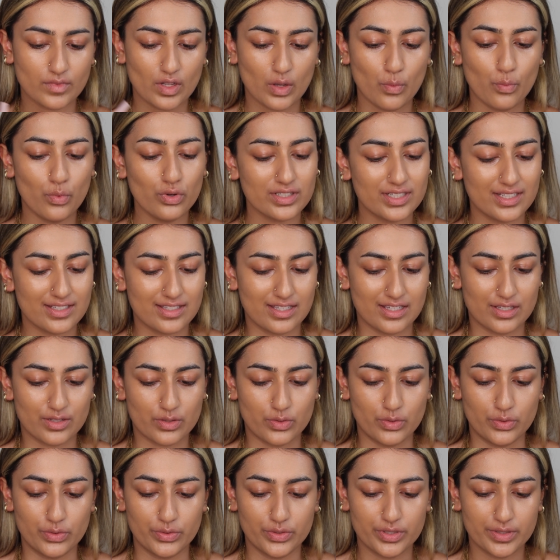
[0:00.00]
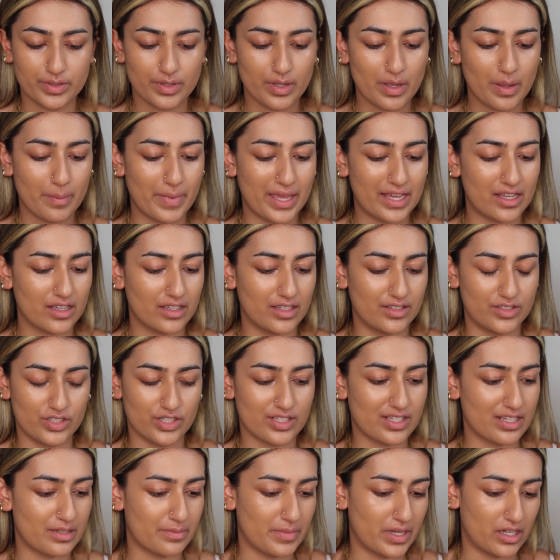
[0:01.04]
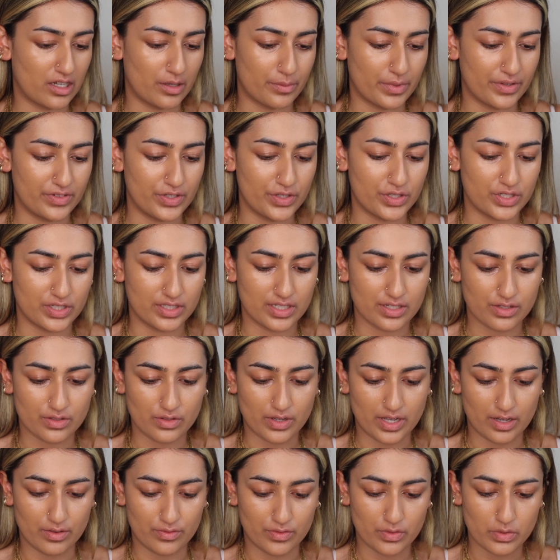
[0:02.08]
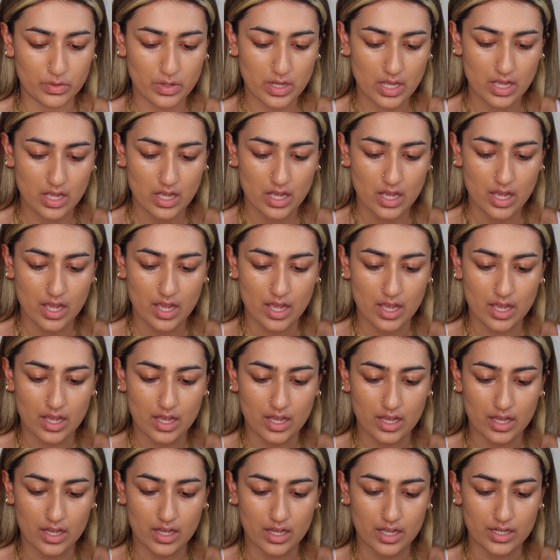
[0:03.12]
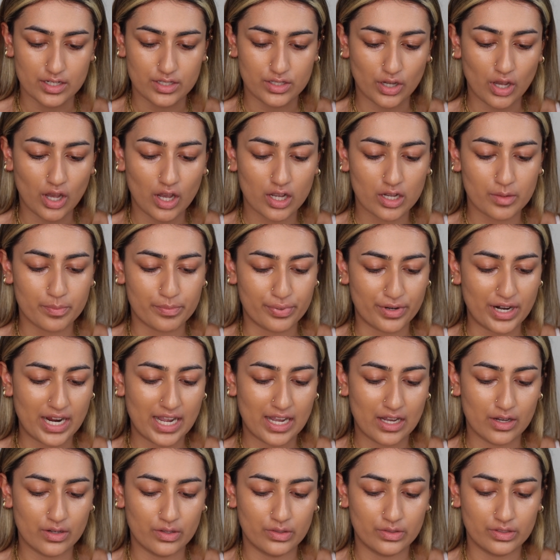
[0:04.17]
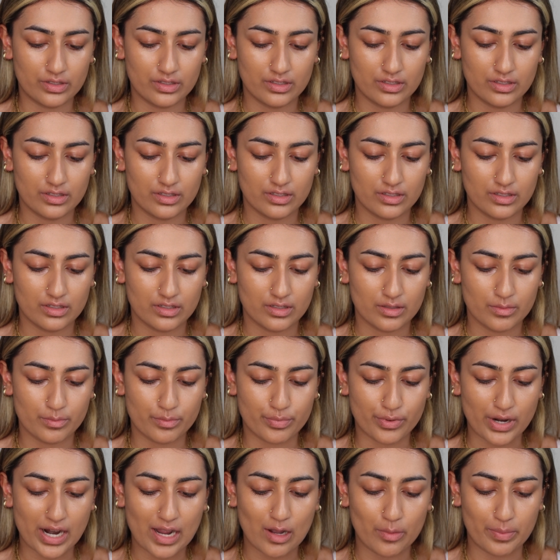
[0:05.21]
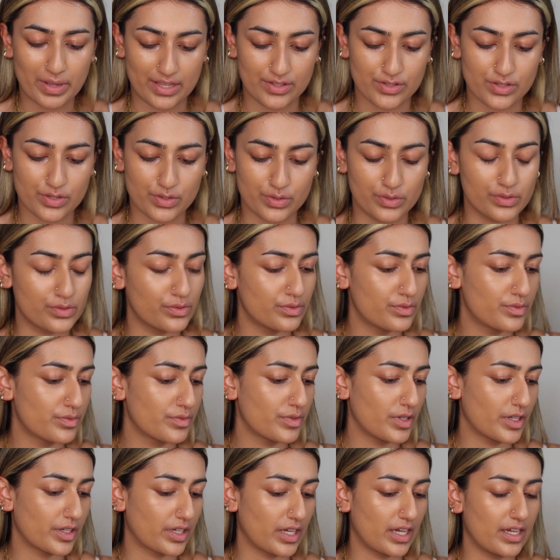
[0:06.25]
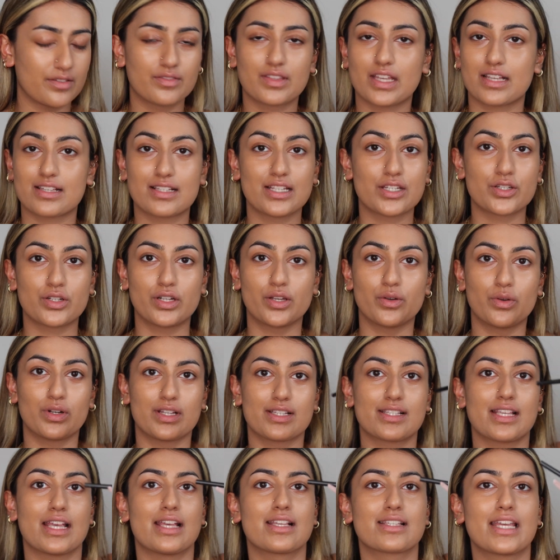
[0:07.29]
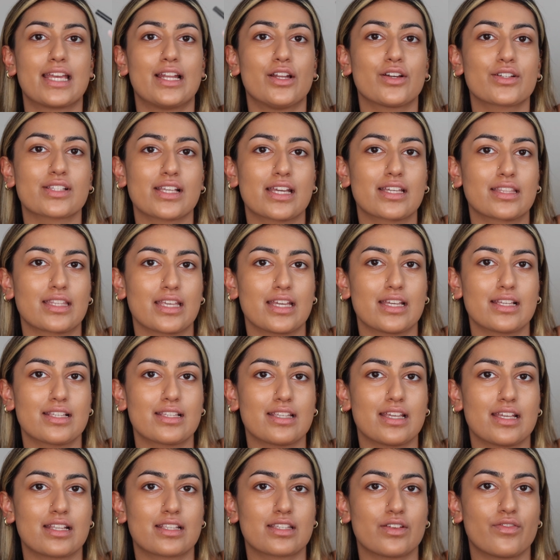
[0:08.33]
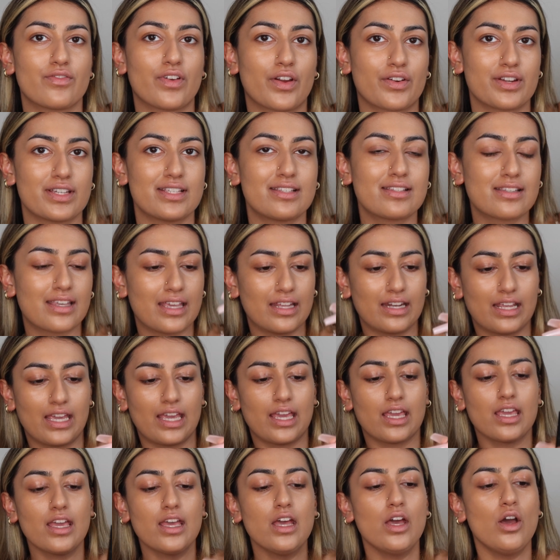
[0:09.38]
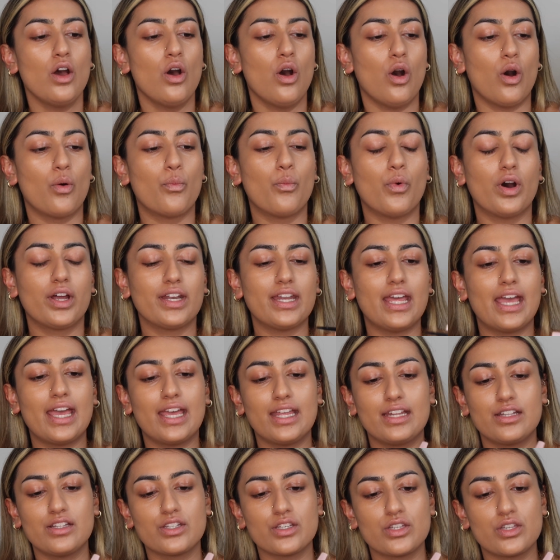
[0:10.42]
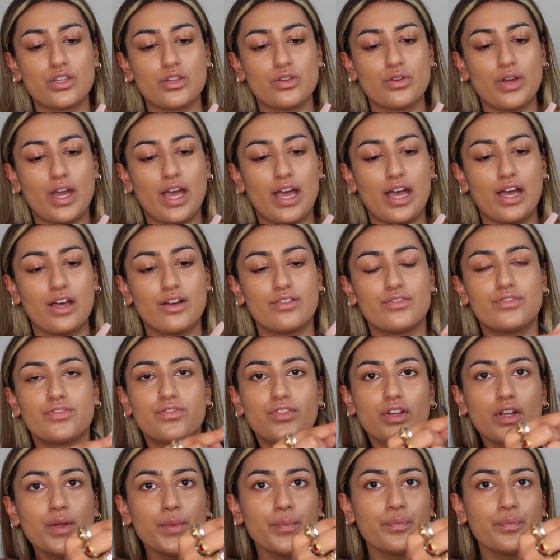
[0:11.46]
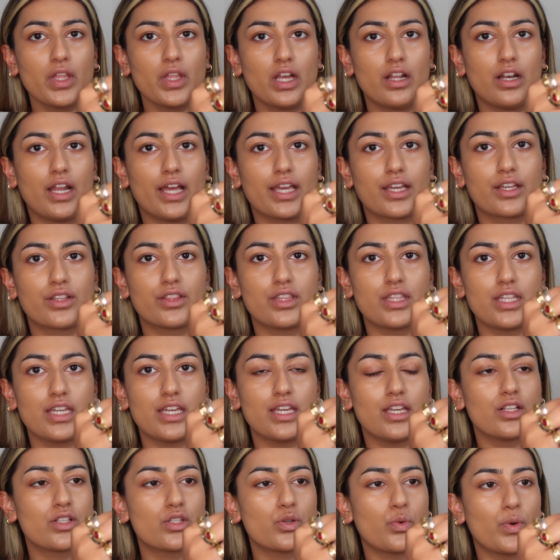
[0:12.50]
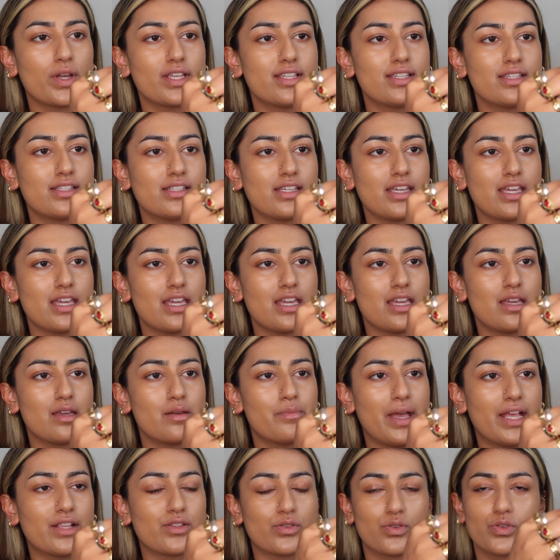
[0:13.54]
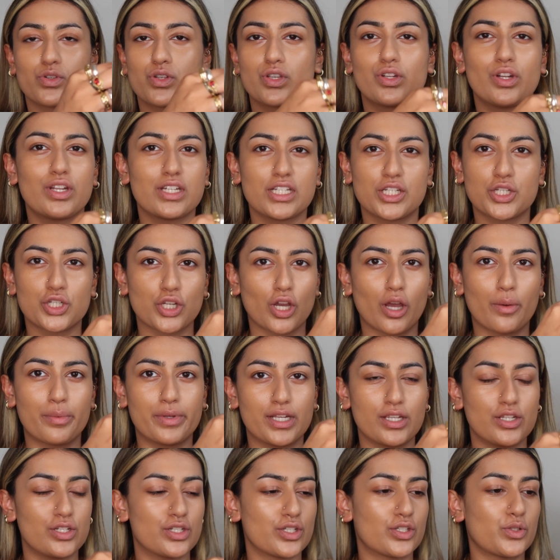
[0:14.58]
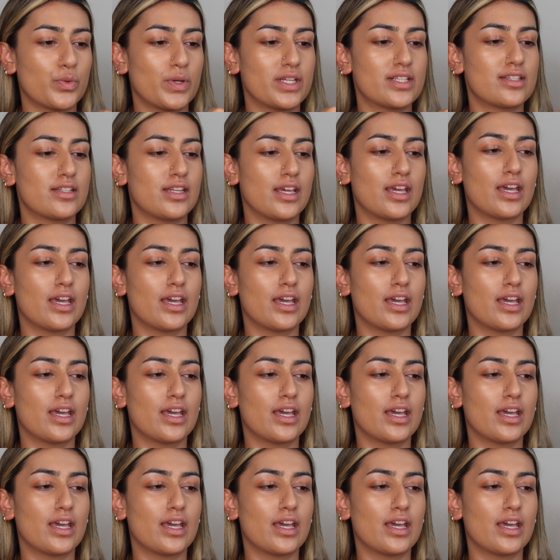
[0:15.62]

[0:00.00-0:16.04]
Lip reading: What is this called? It just says Makeup Revolution. That's not helpful. Dark brown brow pencil. Okay, that's literally all it says. It looks like this. It's very skinny. On one end, you have like the twisty pencil, so you don't need to sharpen it, you just twist